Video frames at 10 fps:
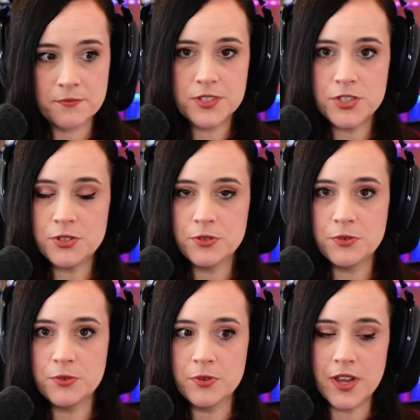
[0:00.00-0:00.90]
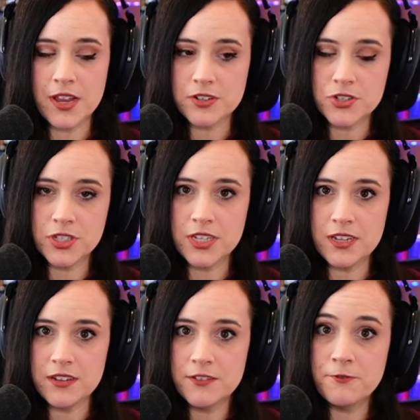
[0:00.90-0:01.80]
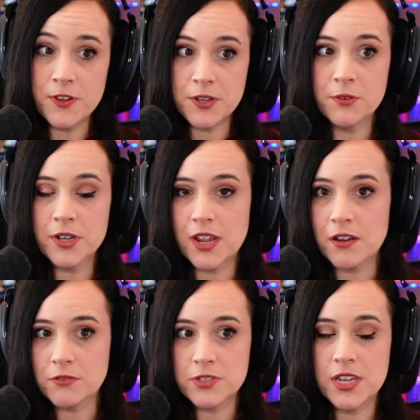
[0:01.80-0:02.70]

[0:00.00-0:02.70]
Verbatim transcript: to actually figure it out.